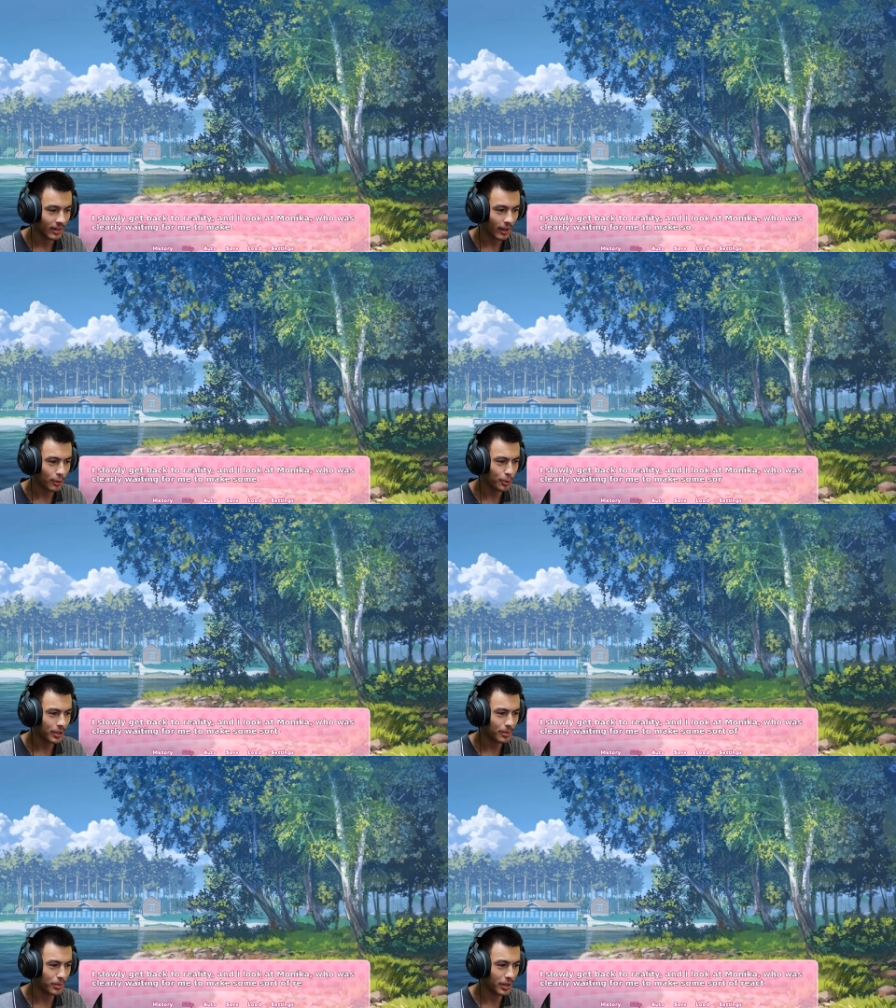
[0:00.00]
I look
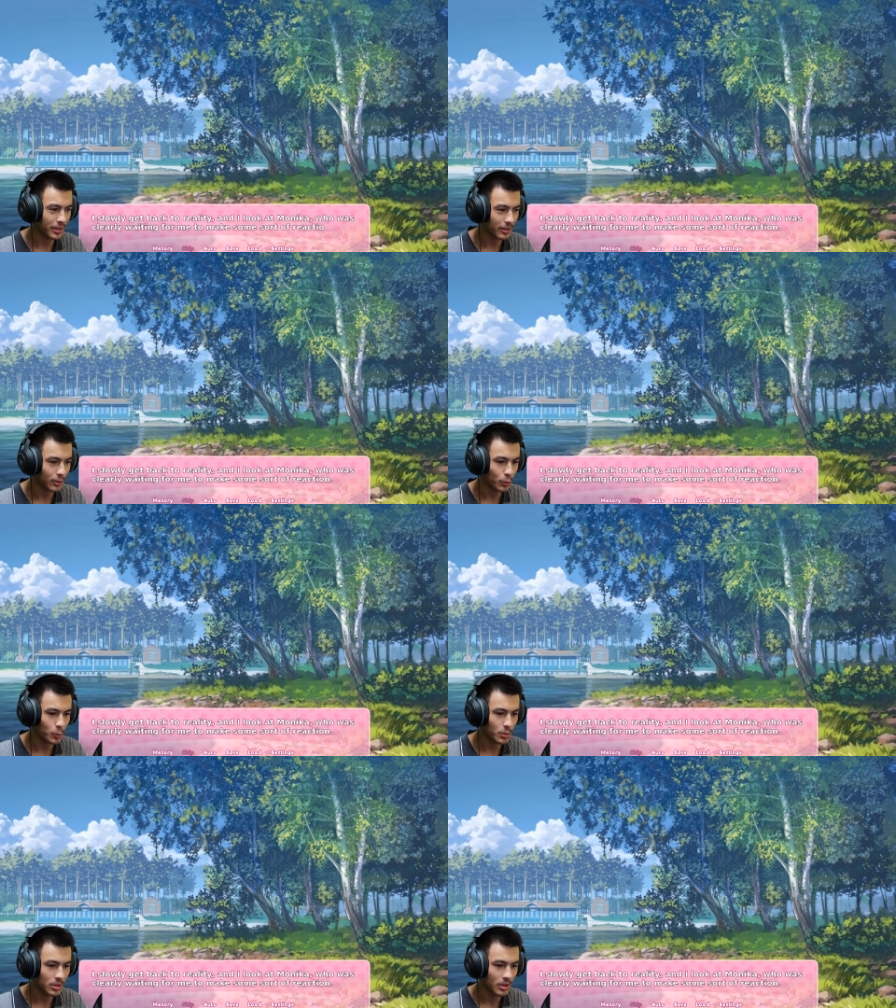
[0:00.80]
at Monica, who
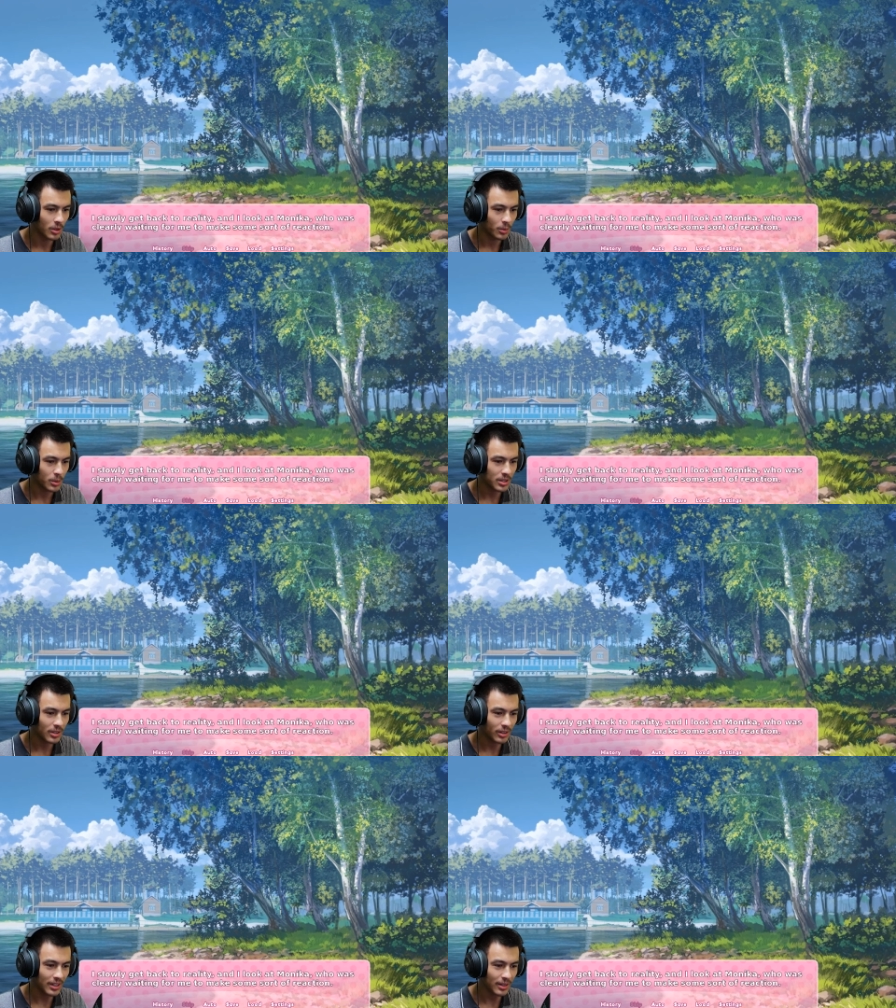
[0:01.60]
was
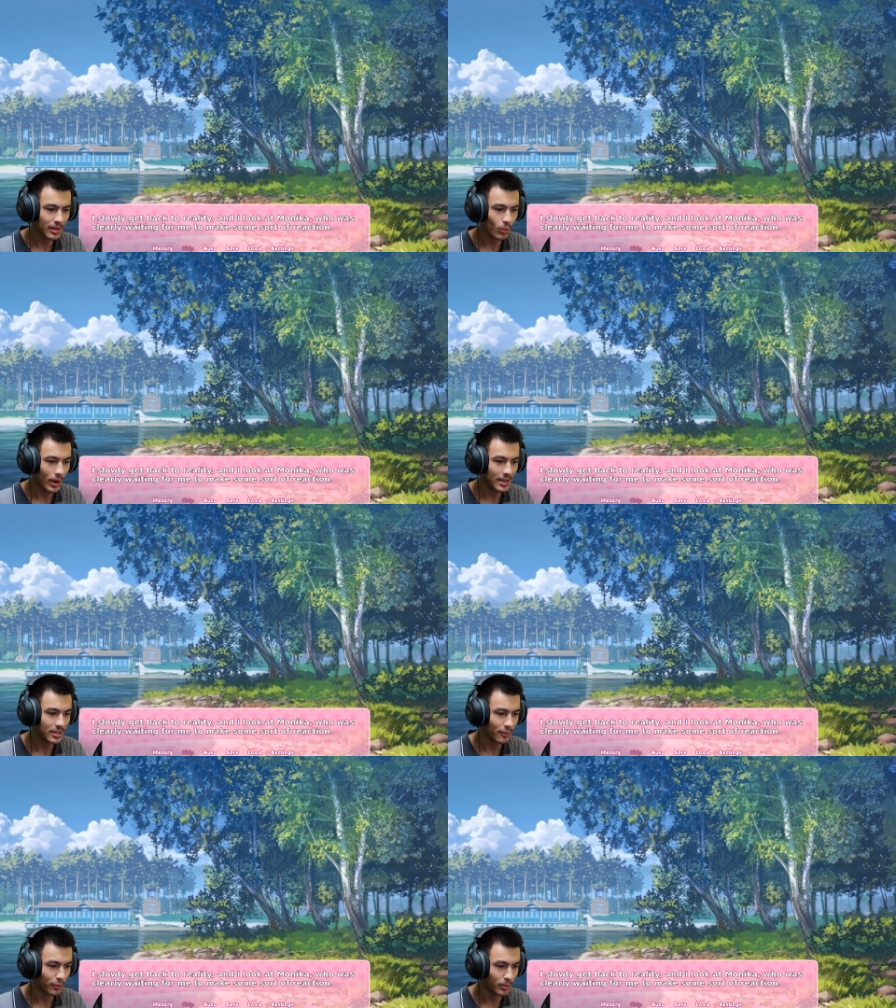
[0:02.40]
clearly waiting
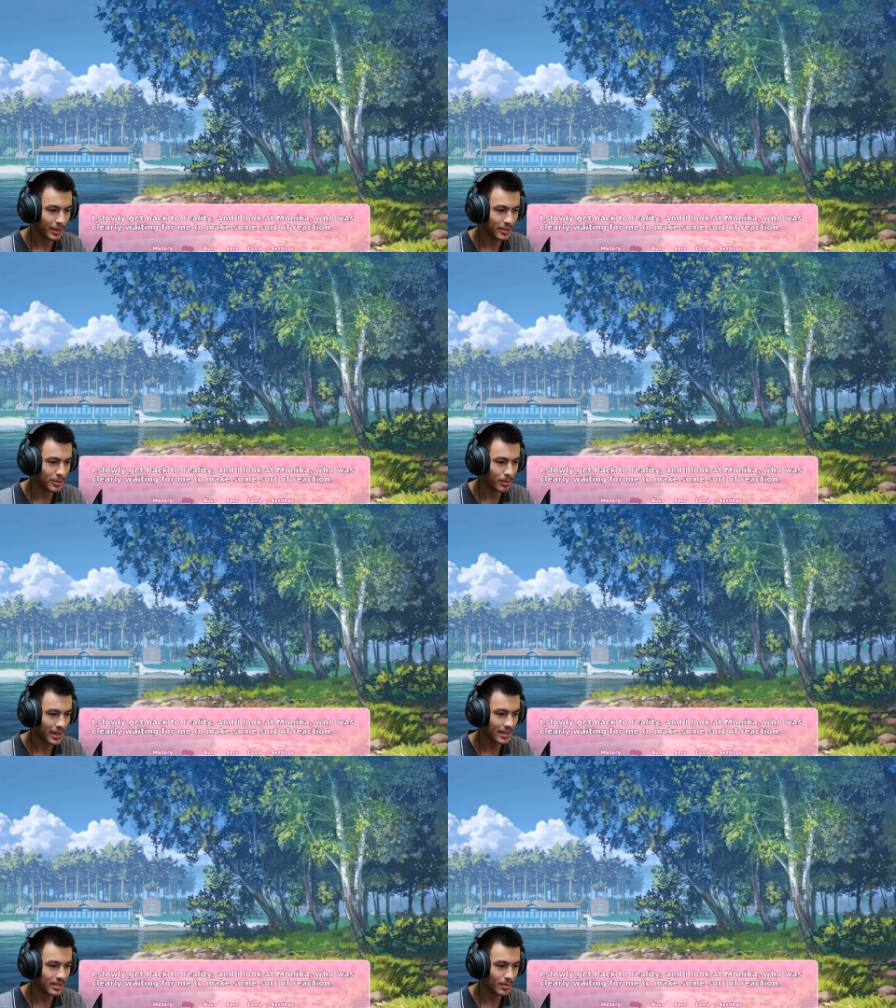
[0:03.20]
for me to
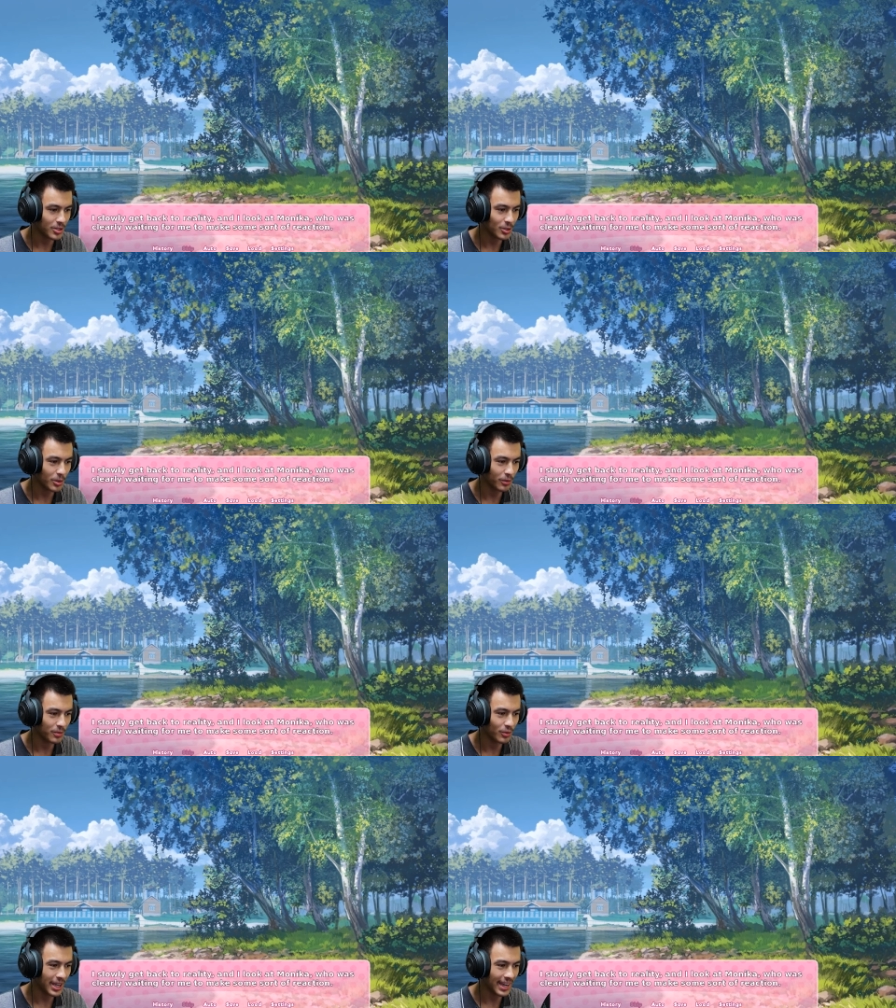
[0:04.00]
make some sort of
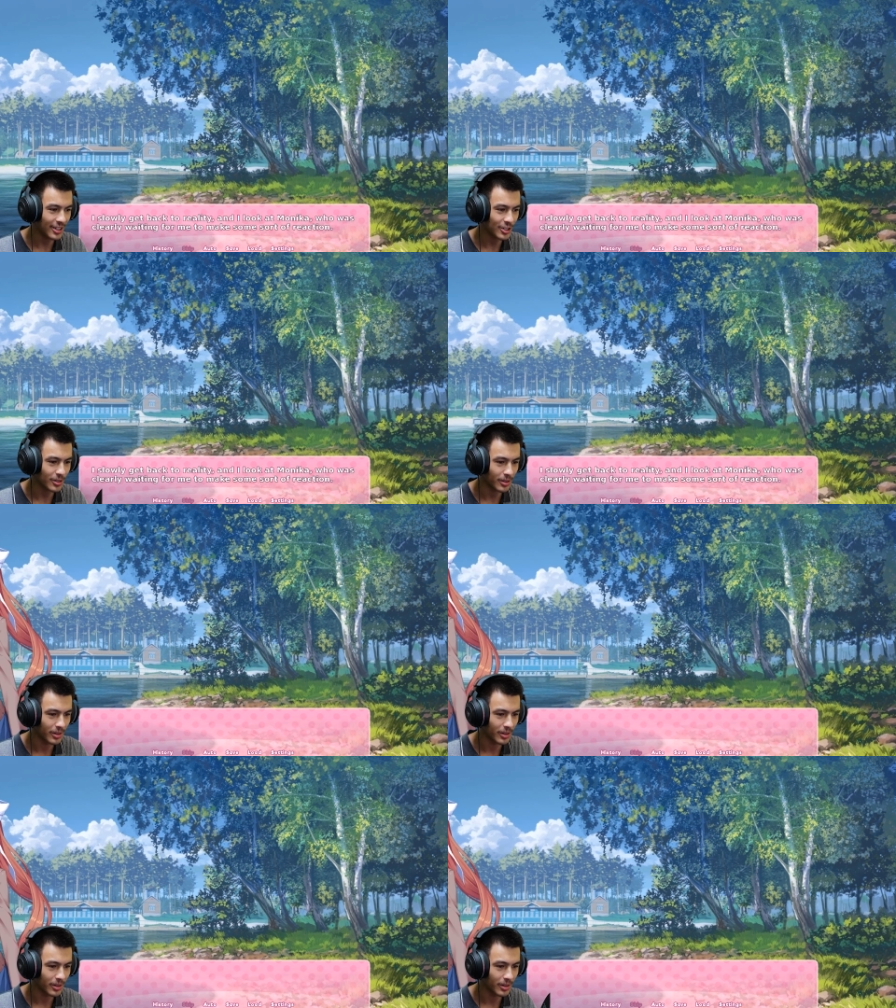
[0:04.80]
reaction.